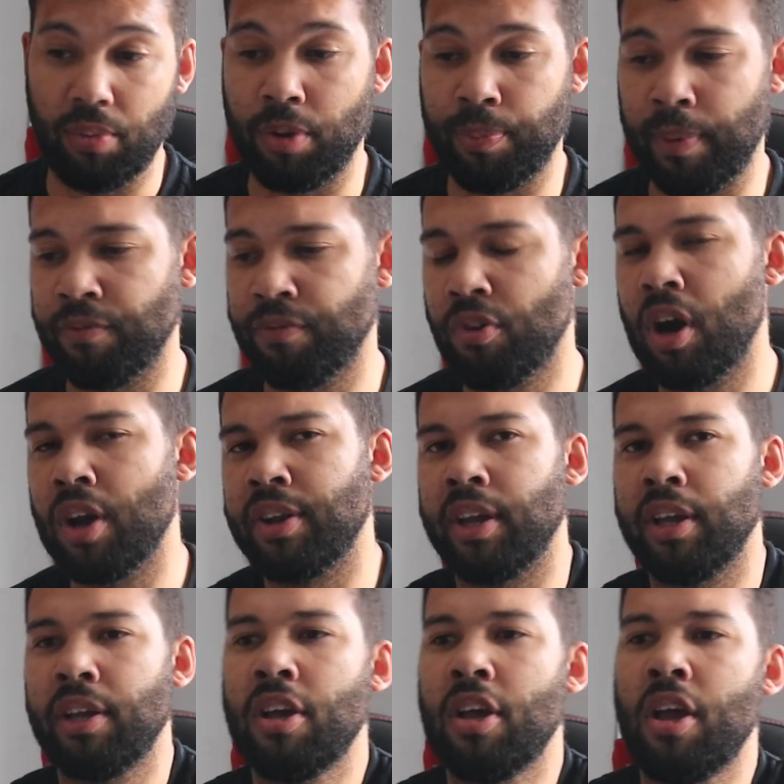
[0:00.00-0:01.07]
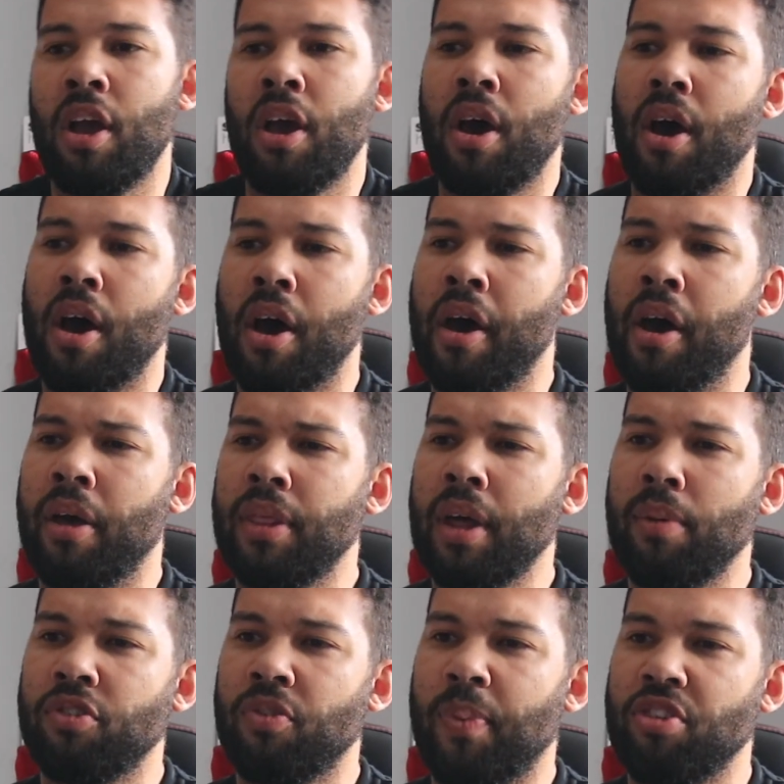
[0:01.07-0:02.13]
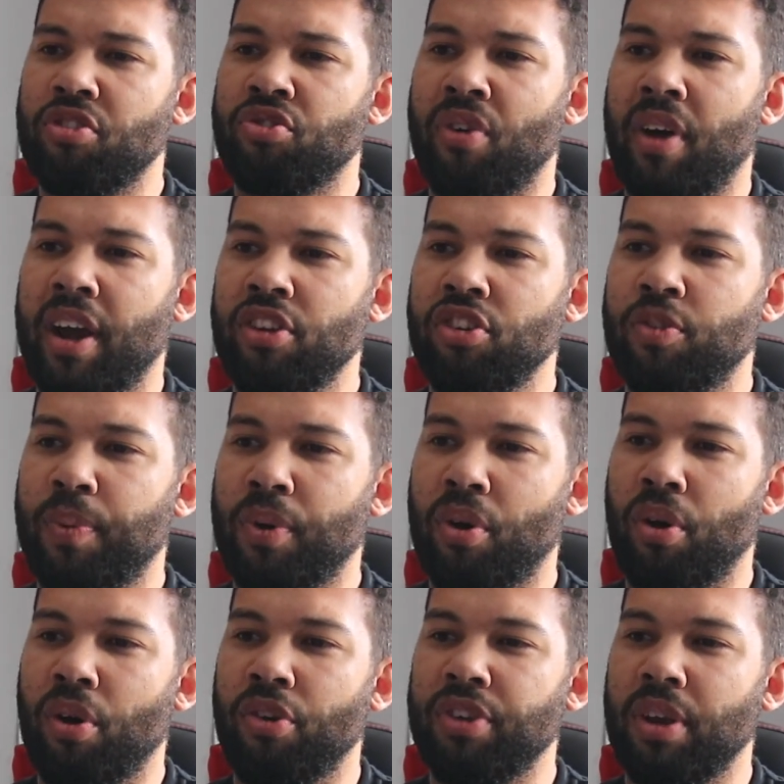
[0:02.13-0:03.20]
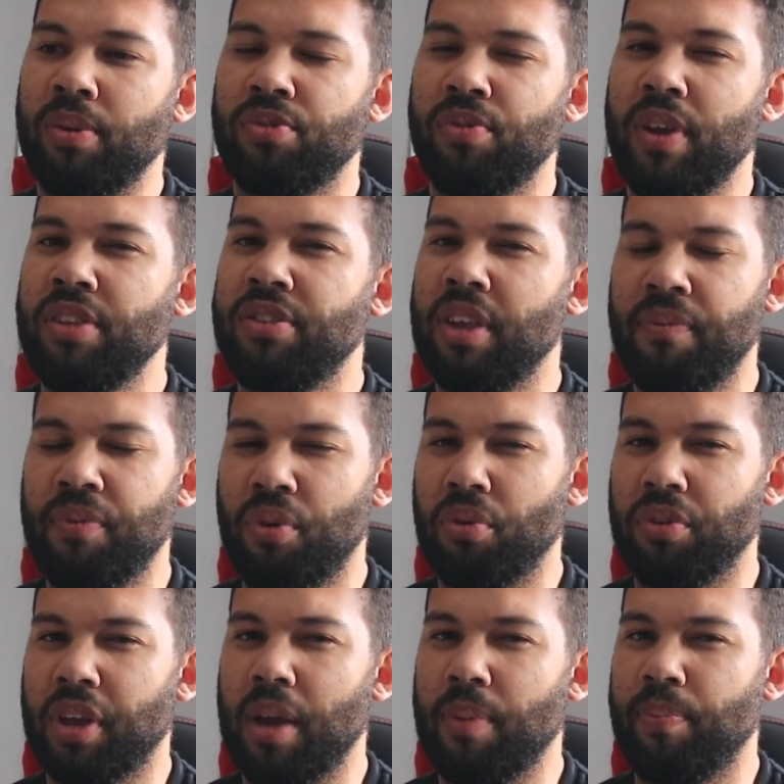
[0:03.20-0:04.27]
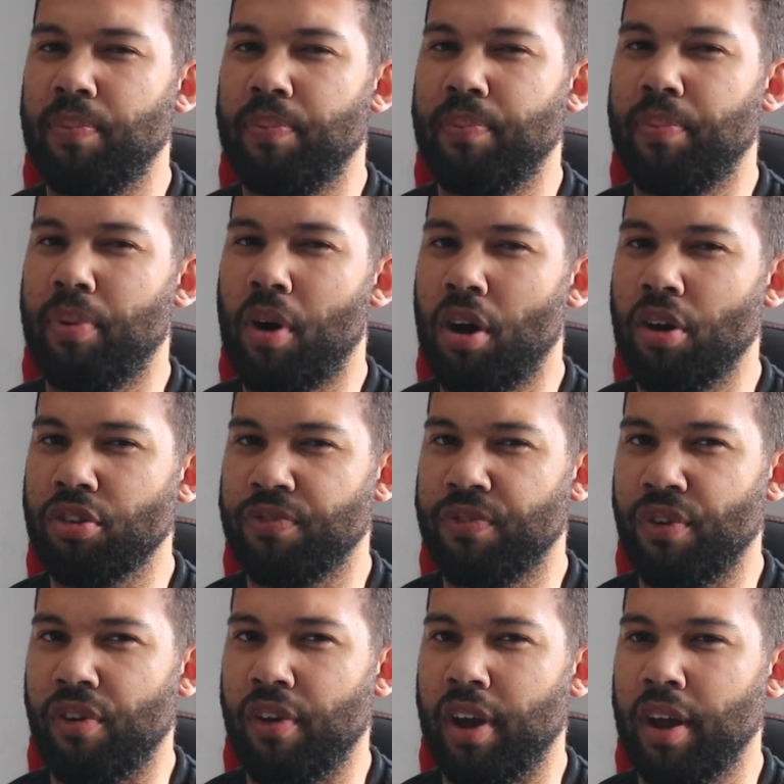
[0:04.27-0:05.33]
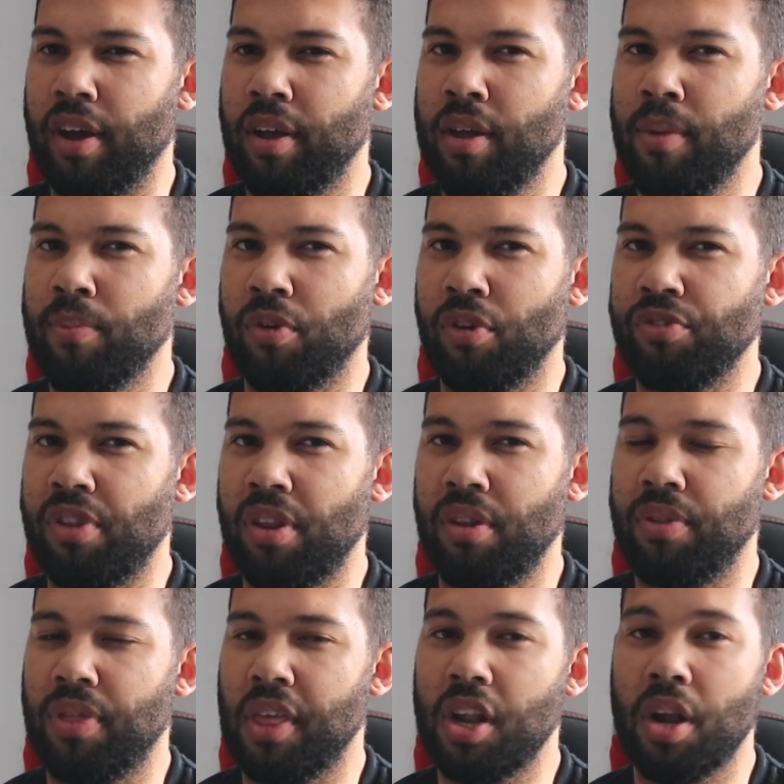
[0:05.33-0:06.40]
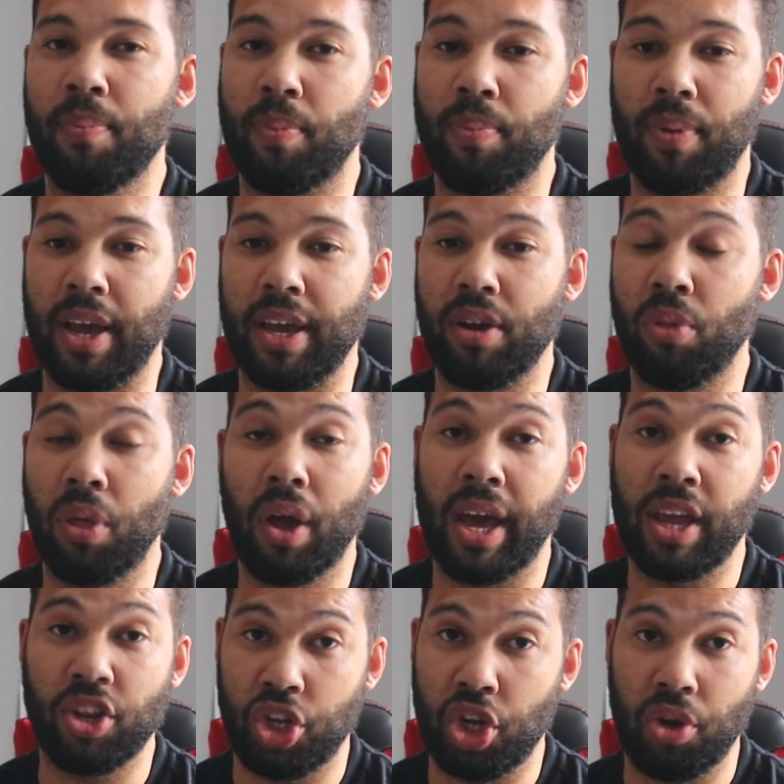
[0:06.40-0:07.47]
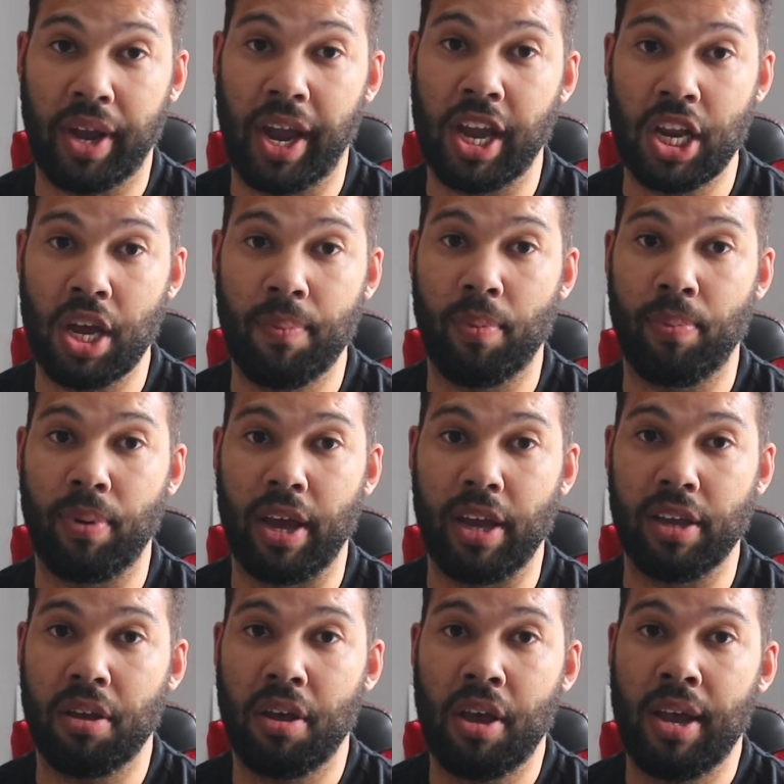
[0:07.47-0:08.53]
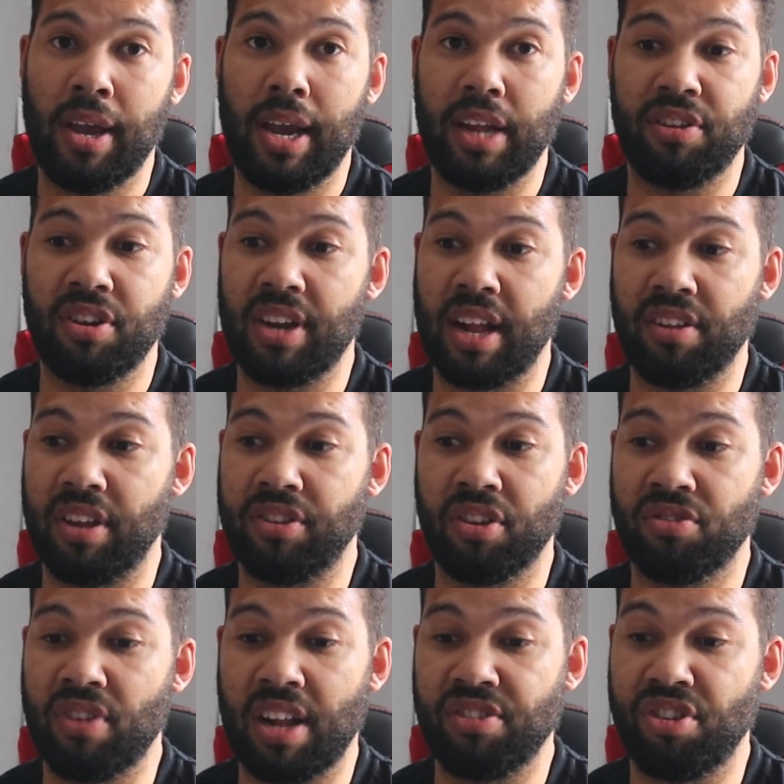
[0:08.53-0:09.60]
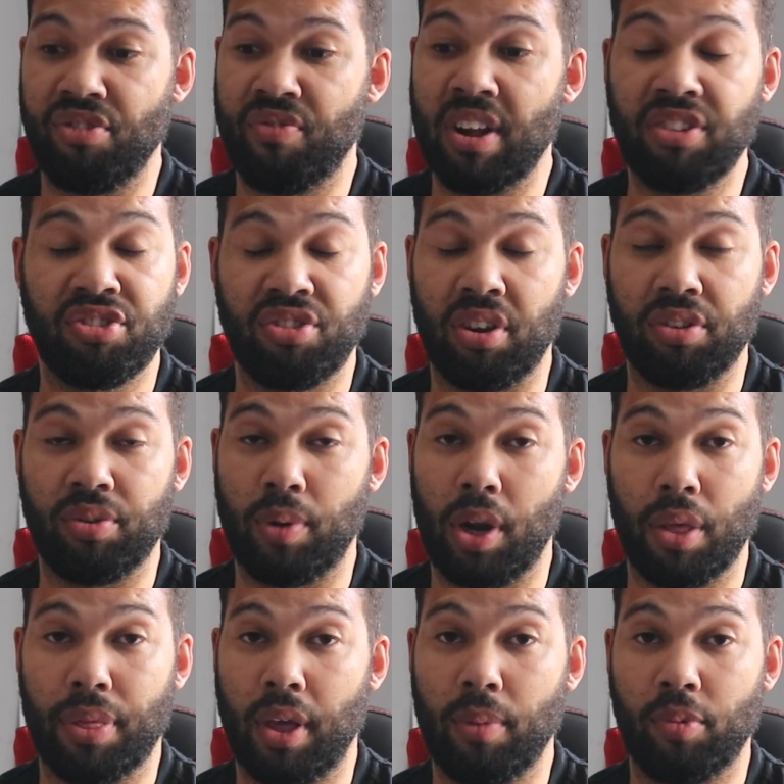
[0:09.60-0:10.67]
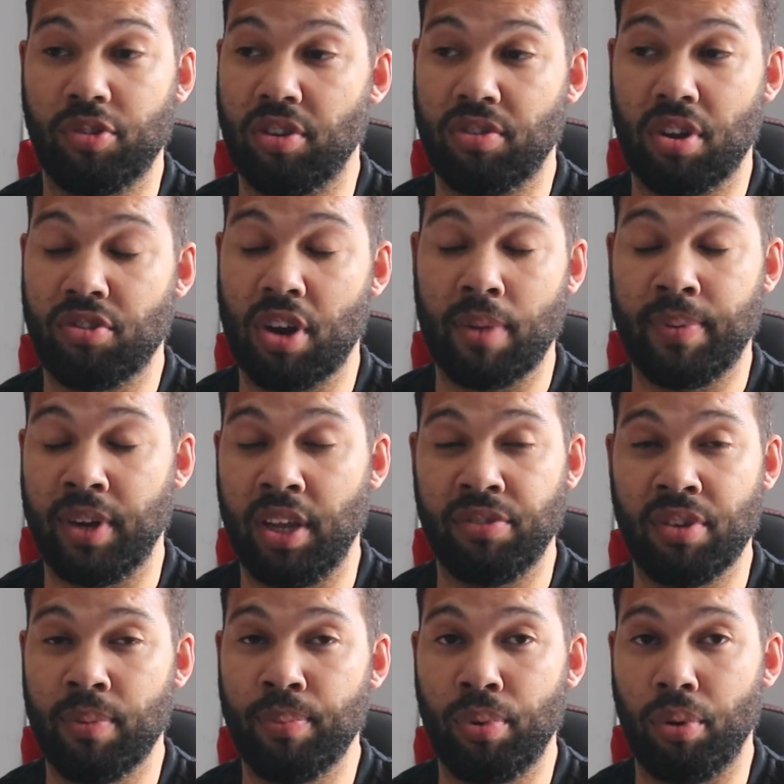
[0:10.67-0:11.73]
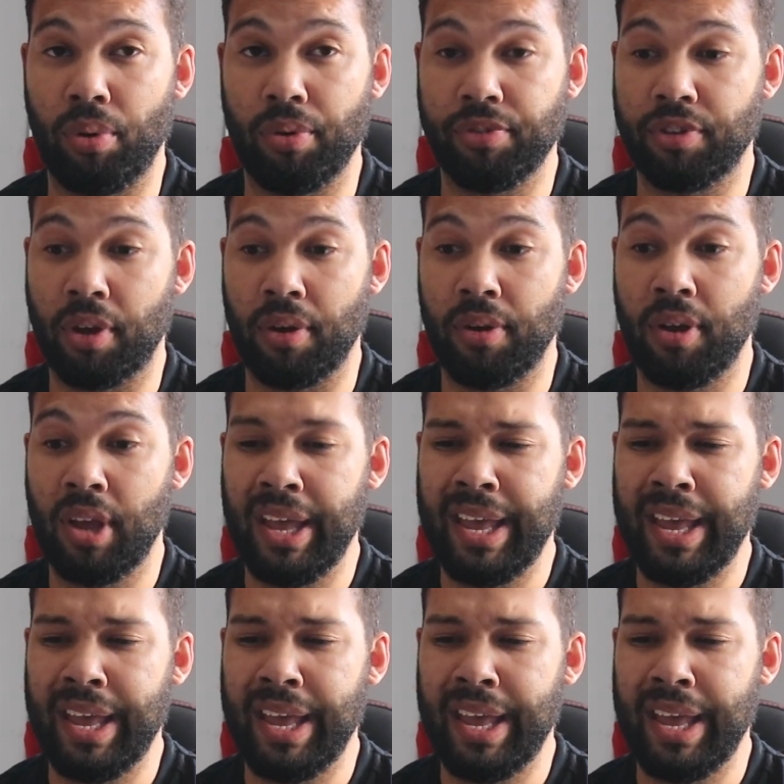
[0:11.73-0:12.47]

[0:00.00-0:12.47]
would have been Friday. Uh, that was a bit strange because it was really difficult to get parts for it because the the number plate, although it had a UK number plate, it didn't. It doesn't actually register to anything because it's a Japanese import. So